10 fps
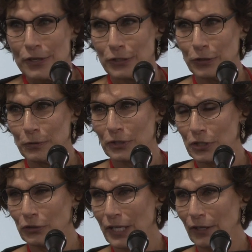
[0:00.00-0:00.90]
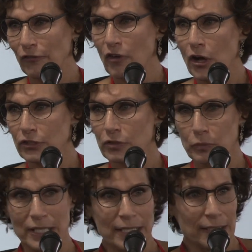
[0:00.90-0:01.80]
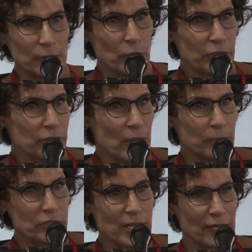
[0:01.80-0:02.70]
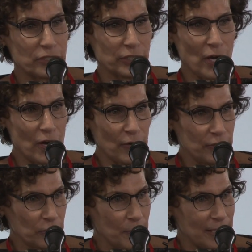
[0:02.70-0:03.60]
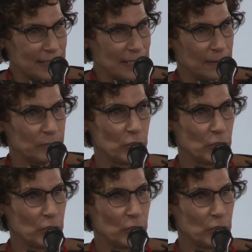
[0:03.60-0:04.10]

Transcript: So, you, so you'll get a false reading on what your numbers actually are on your medicine.